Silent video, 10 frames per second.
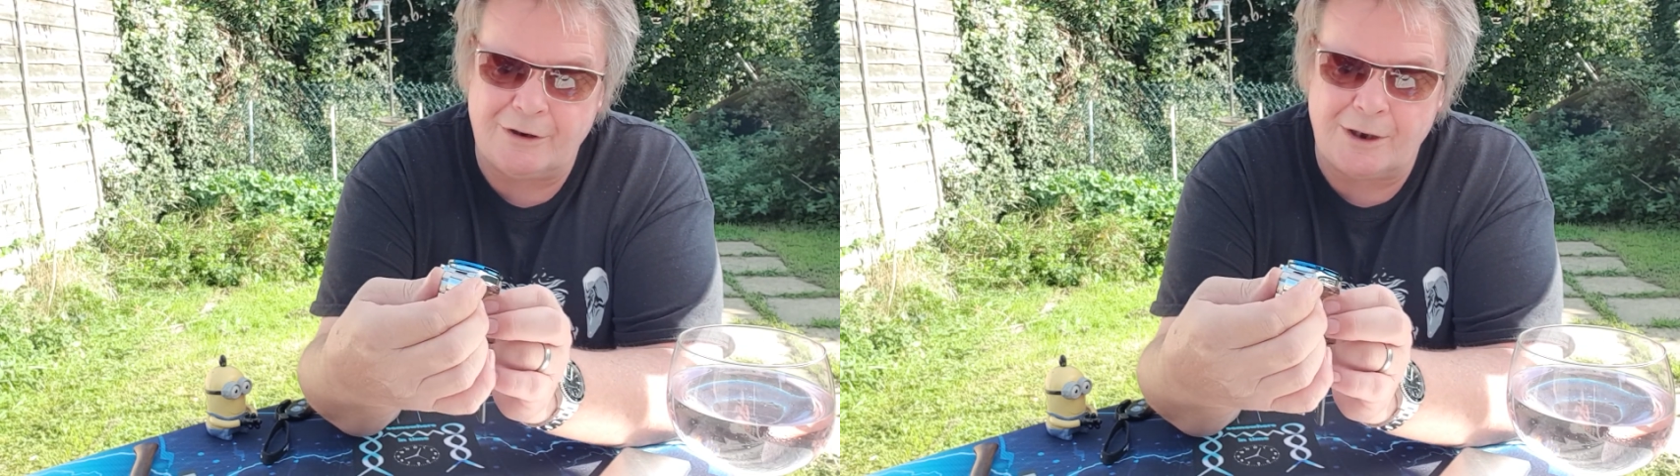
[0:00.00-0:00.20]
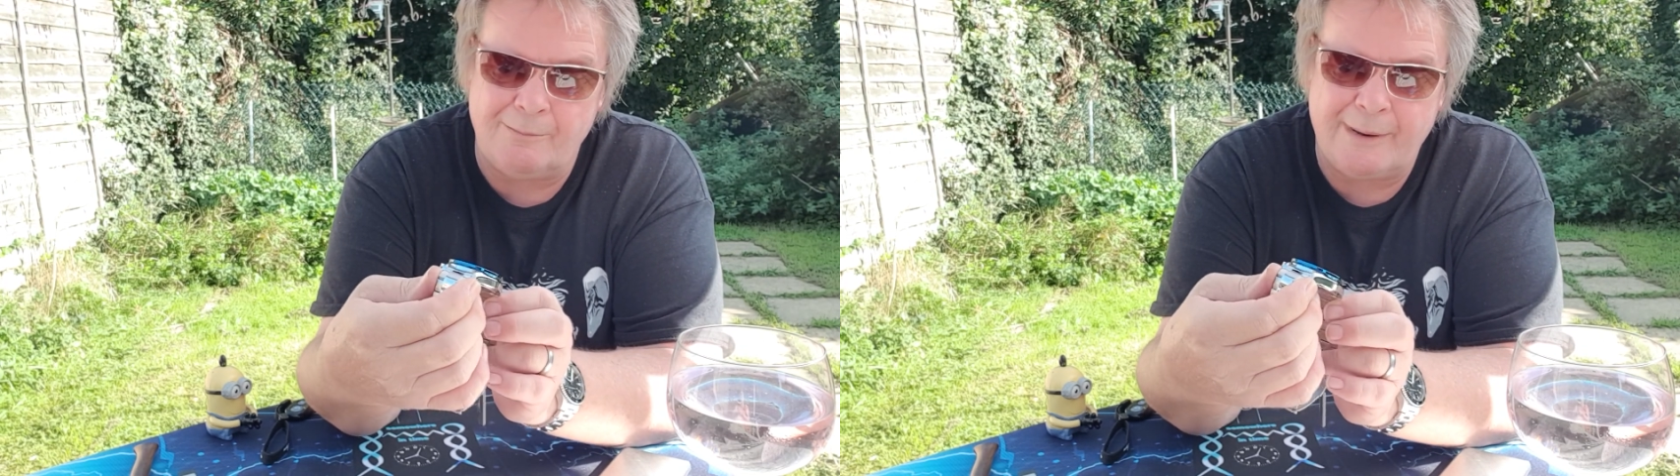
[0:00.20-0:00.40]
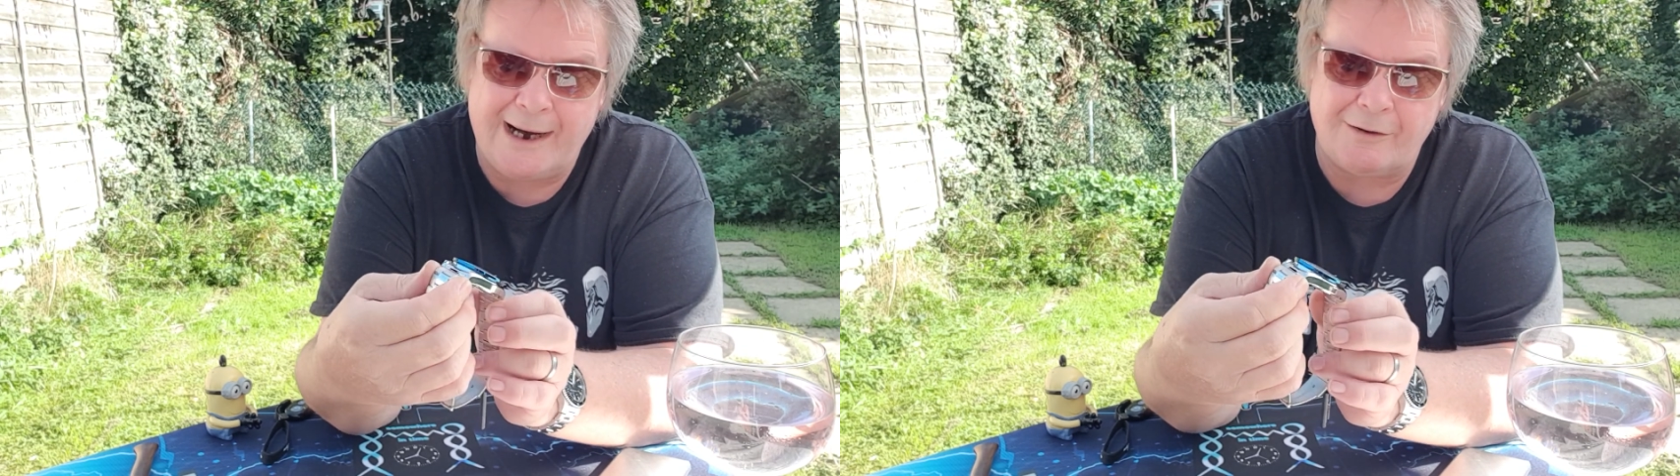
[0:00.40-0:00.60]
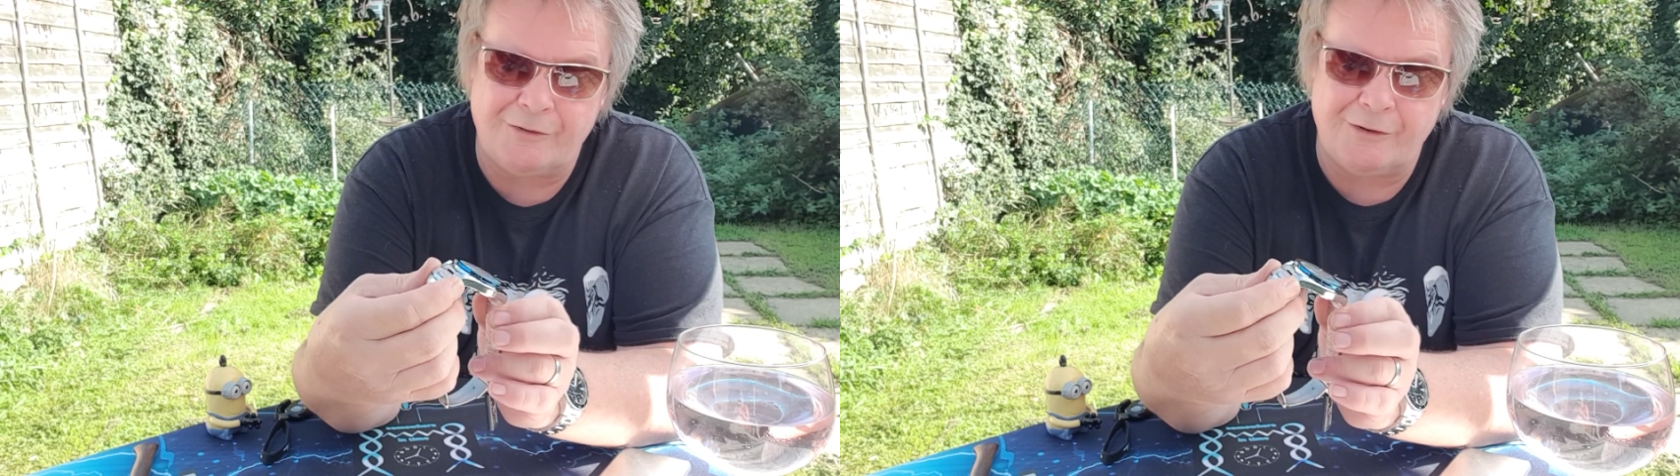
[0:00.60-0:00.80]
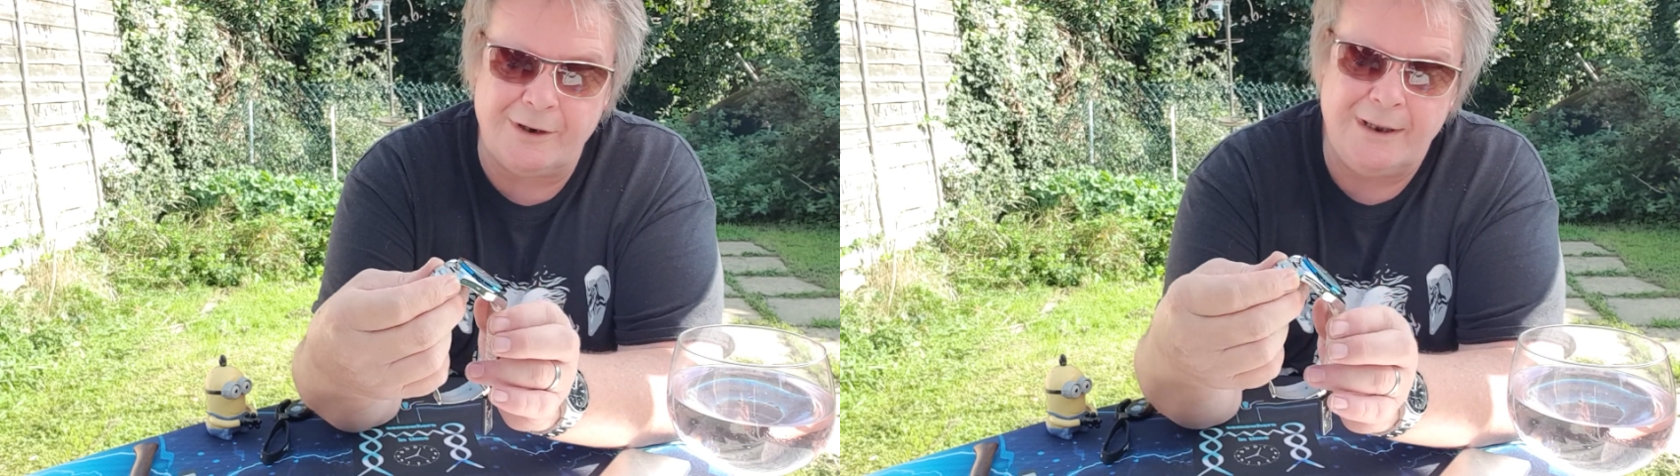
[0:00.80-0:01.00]

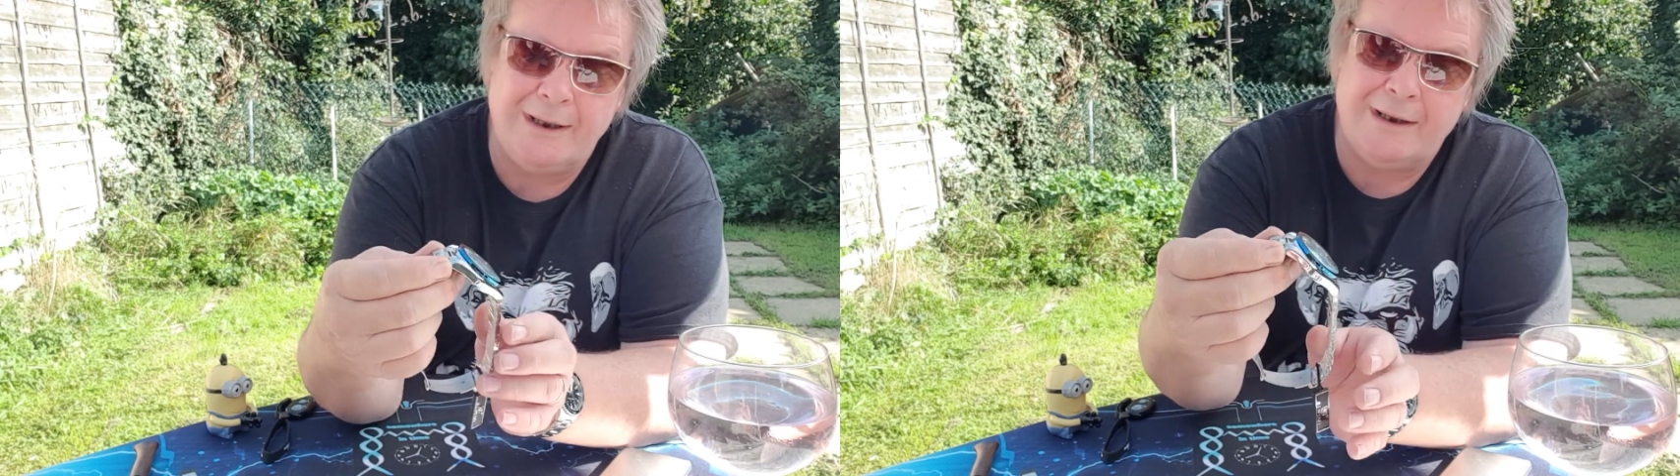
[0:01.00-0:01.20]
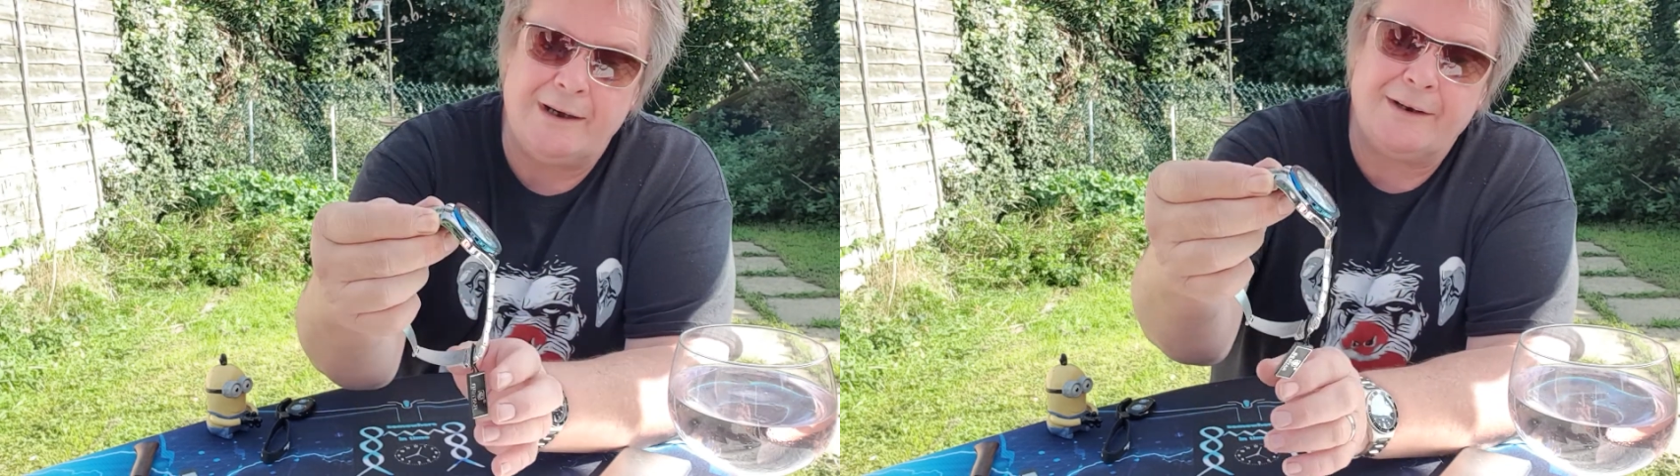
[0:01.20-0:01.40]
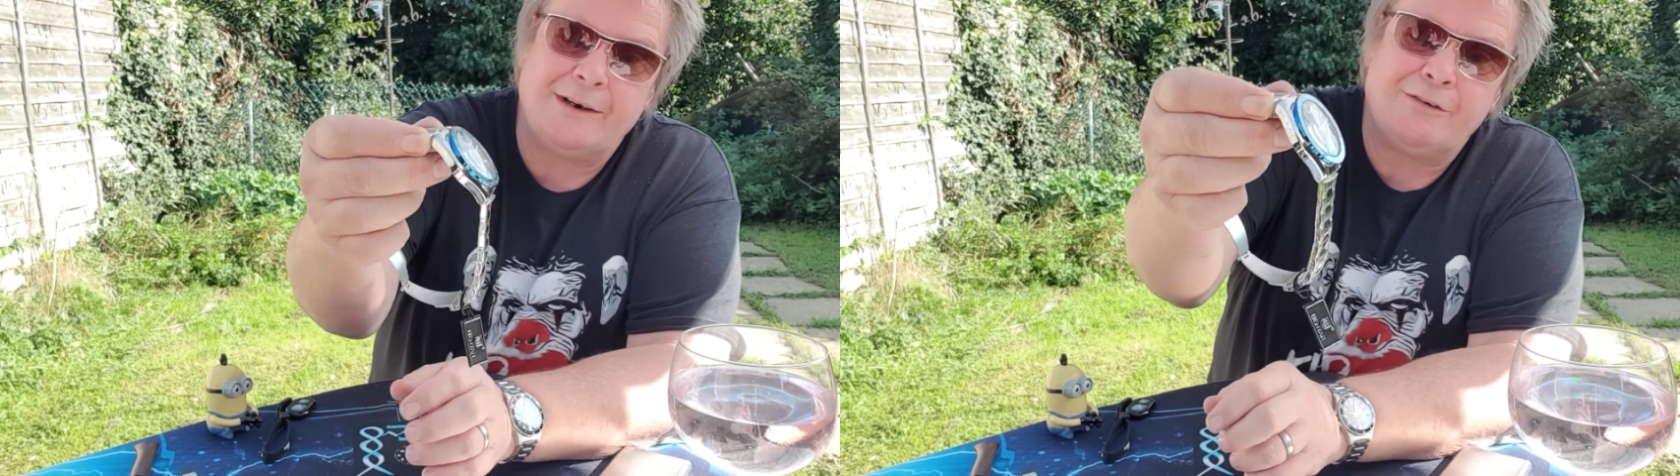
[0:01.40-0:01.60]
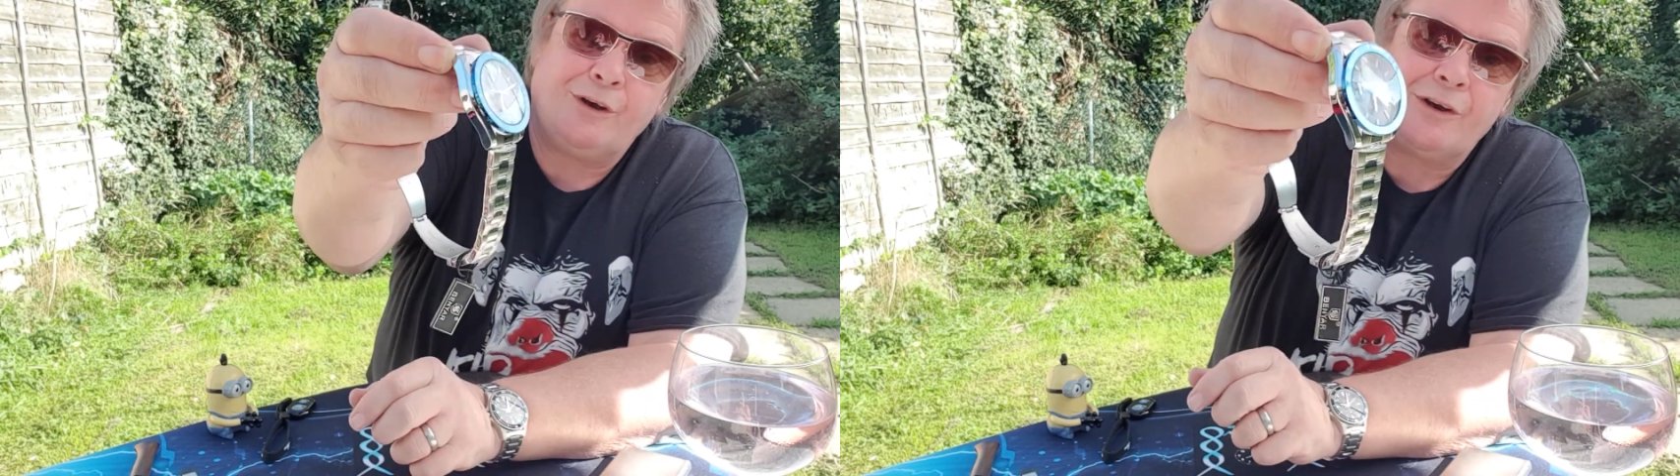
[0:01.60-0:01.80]
comparison. I don't know if you